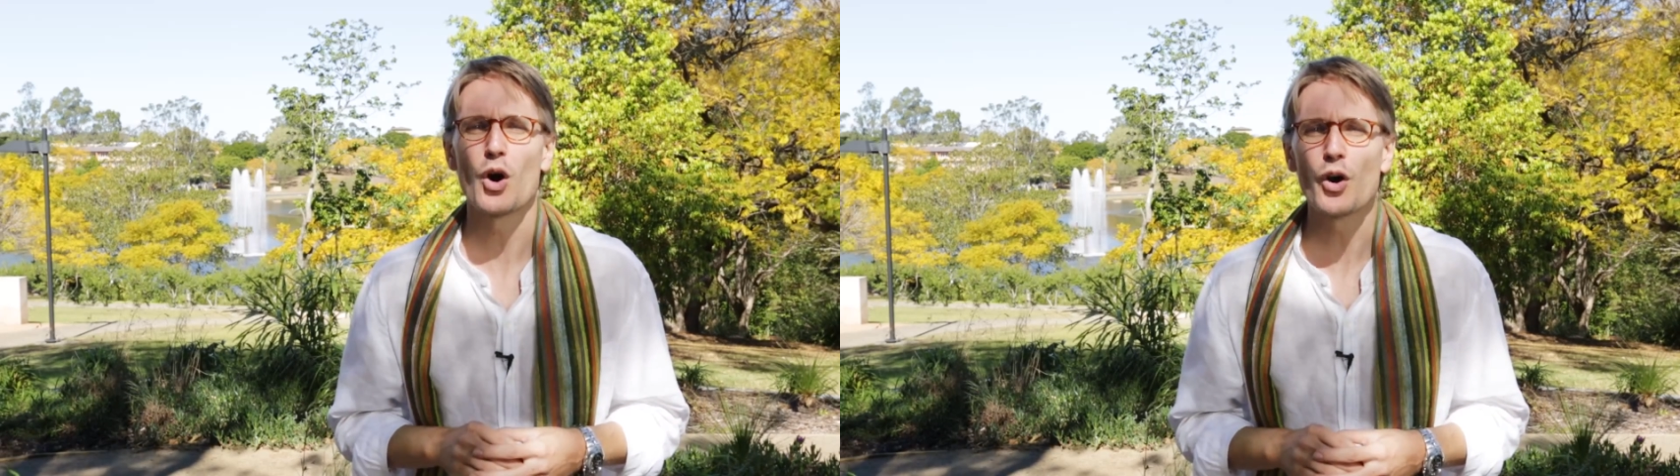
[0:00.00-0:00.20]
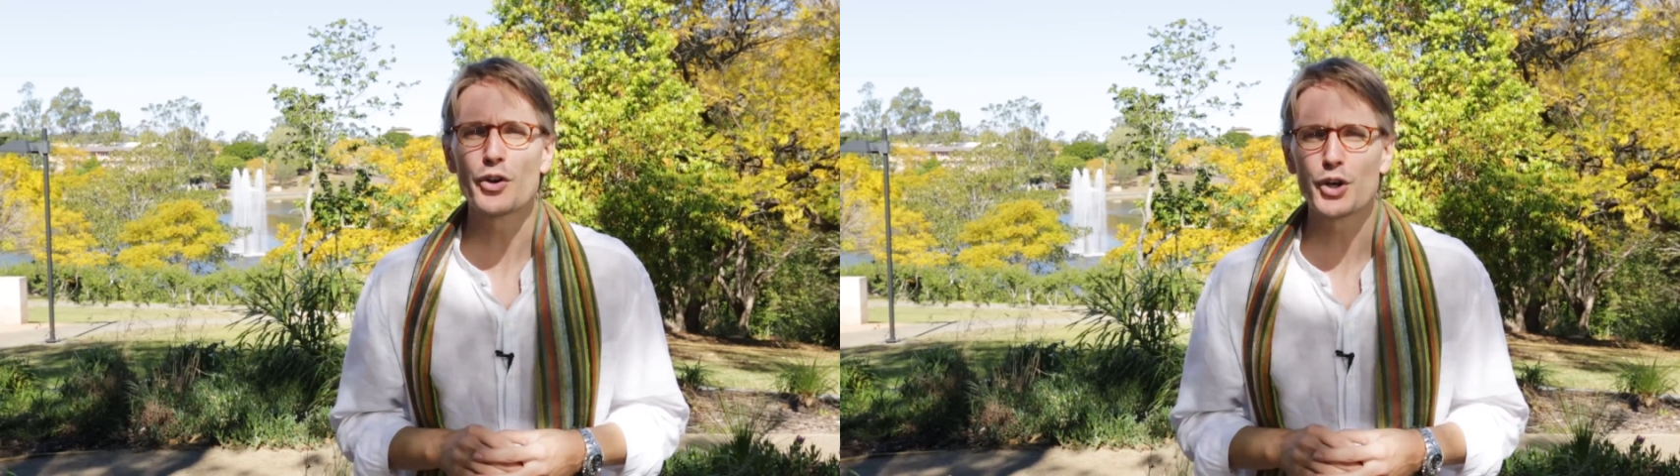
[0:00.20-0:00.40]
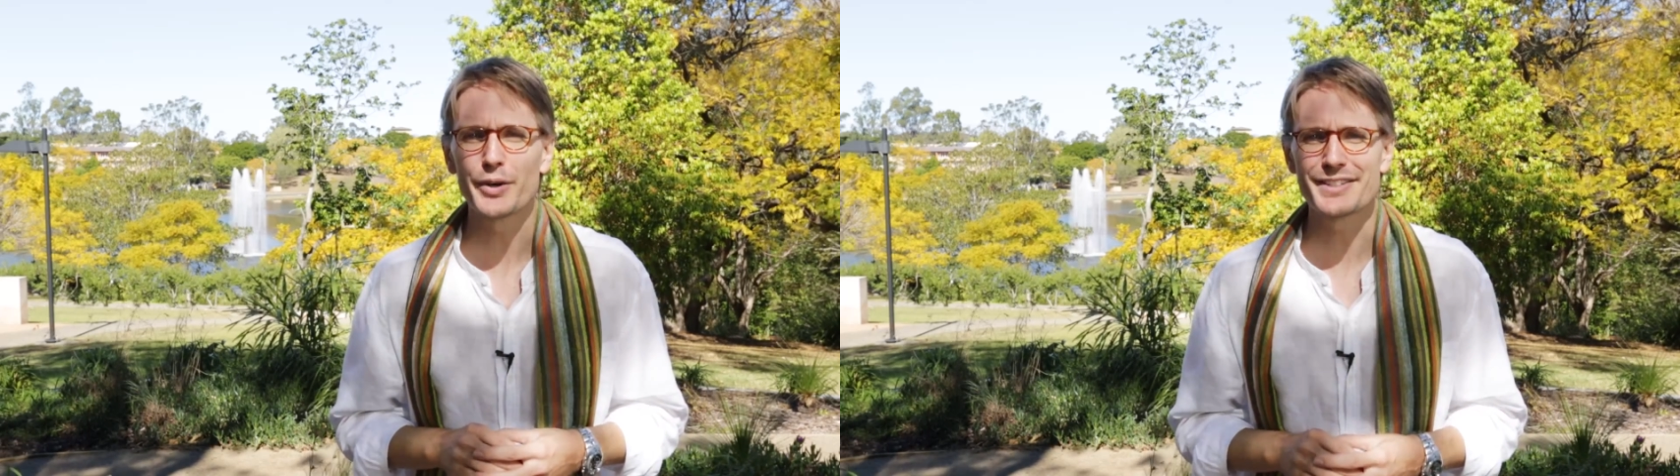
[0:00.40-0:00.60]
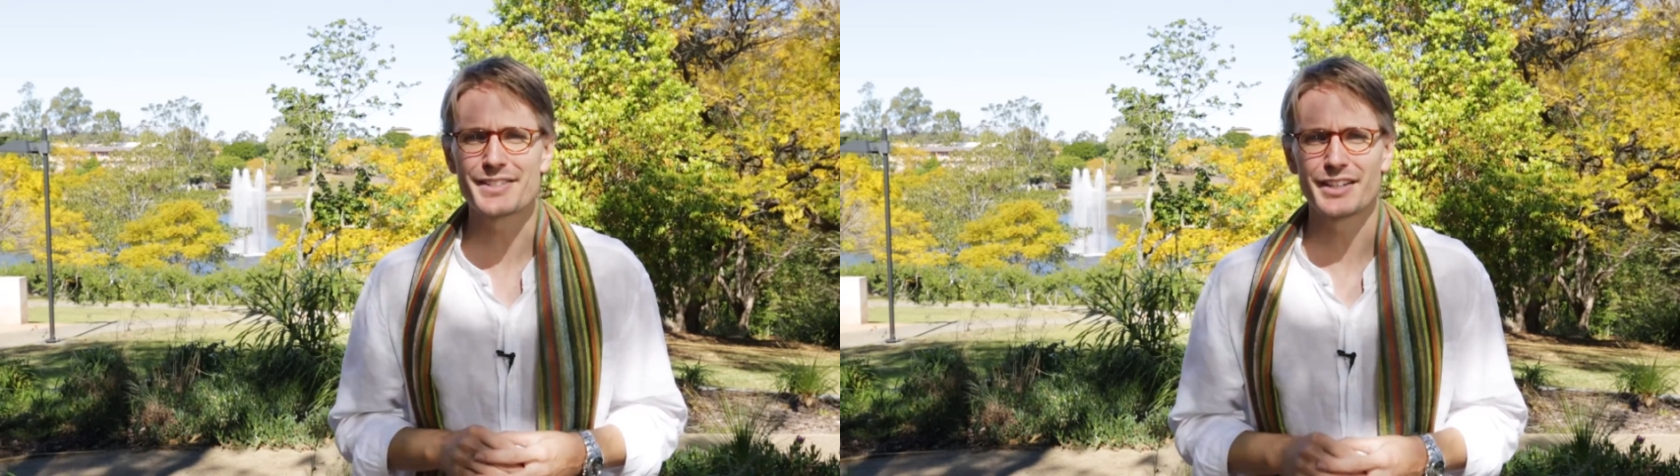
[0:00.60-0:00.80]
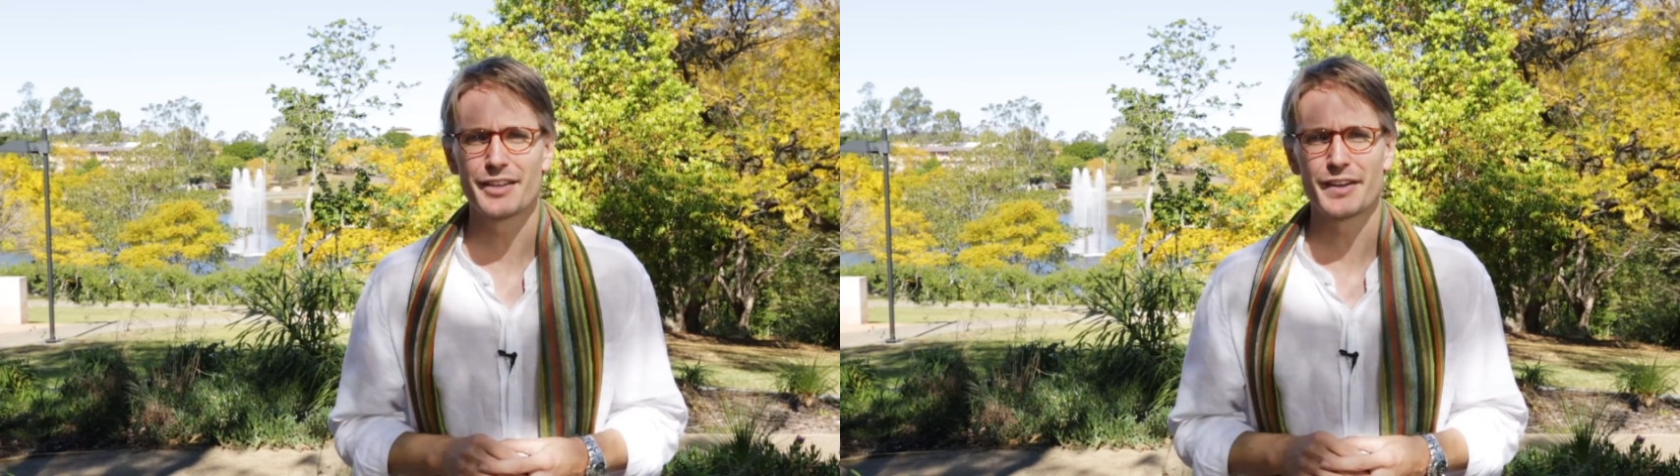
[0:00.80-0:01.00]
ongoing
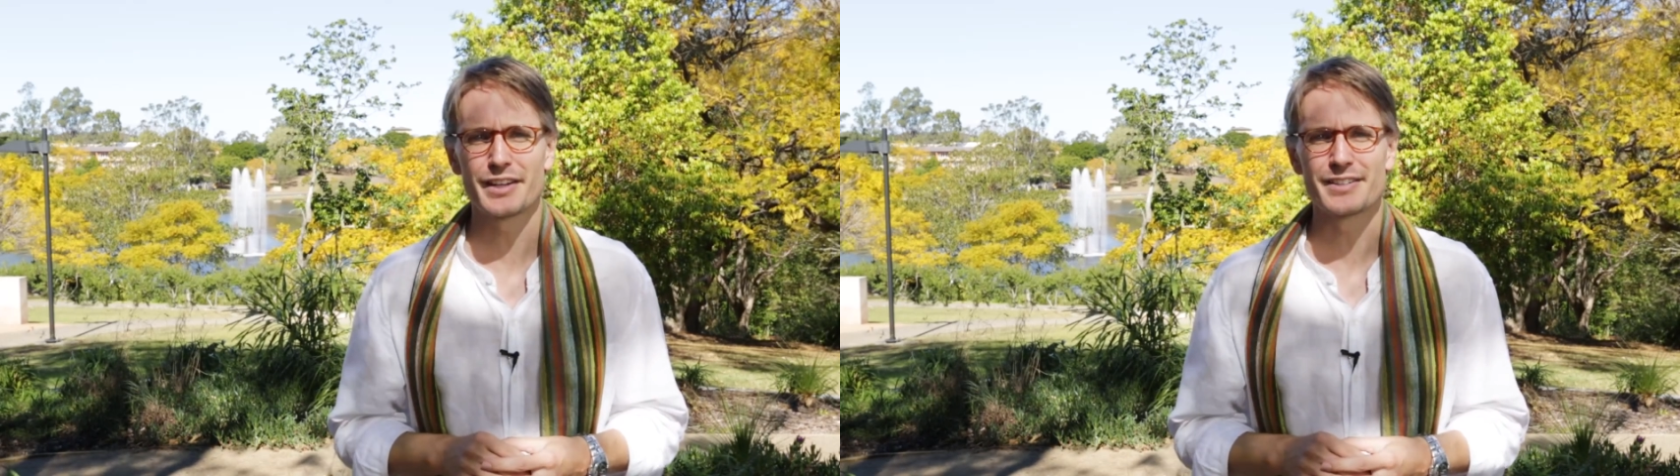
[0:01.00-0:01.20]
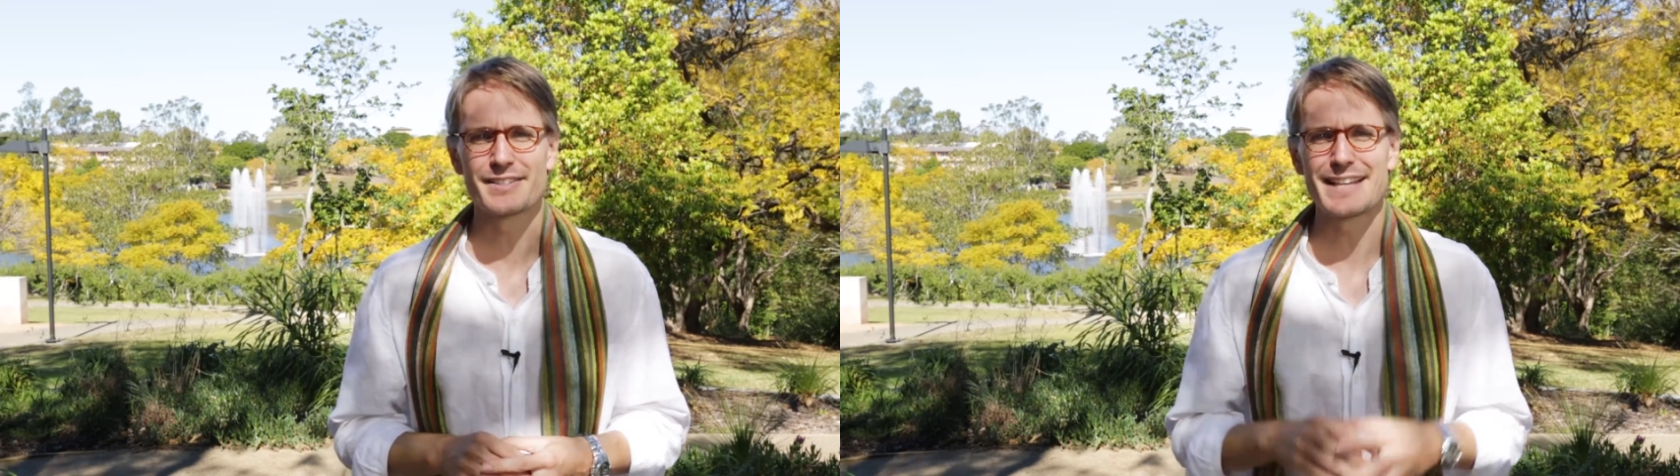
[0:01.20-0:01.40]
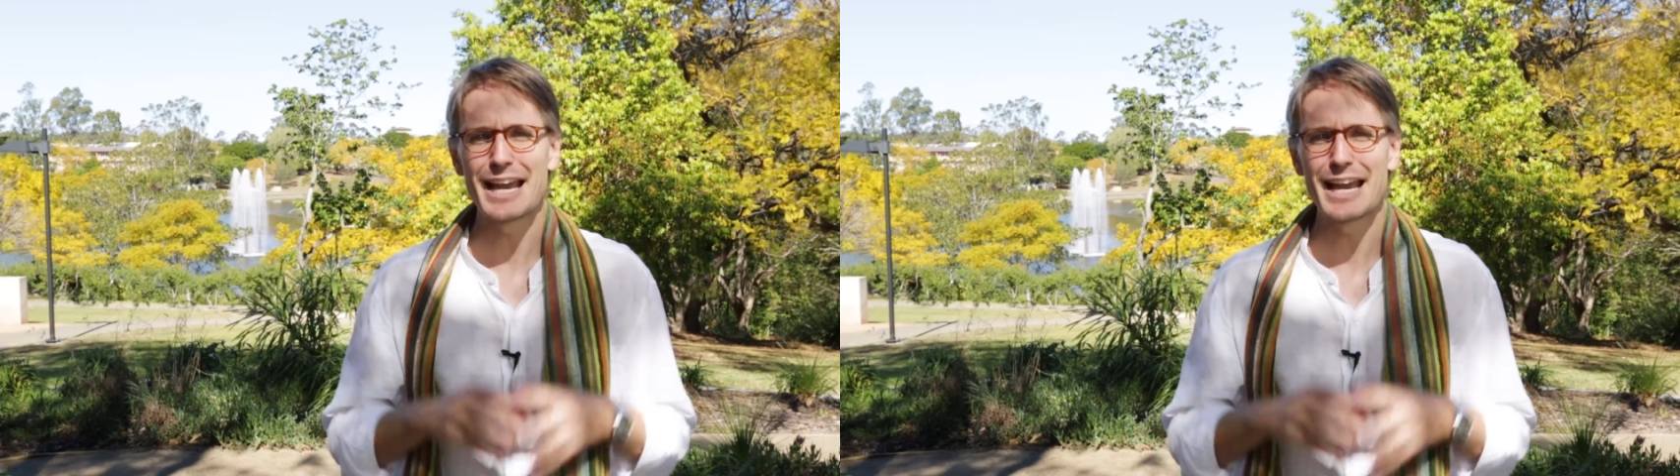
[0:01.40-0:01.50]
significance